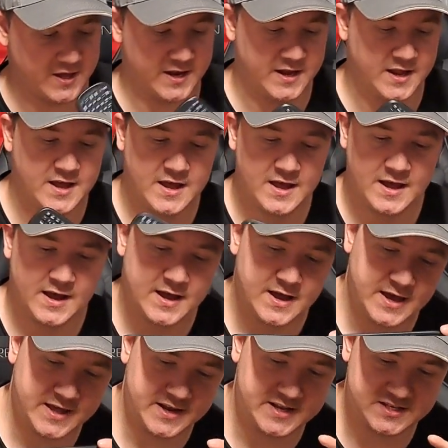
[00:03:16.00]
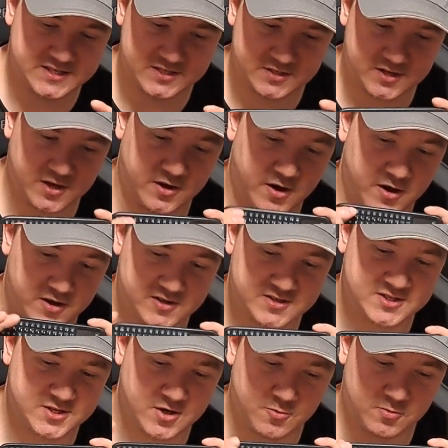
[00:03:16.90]
it. It is
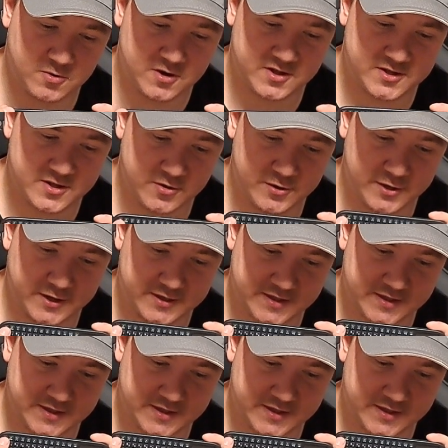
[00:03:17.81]
also worth noting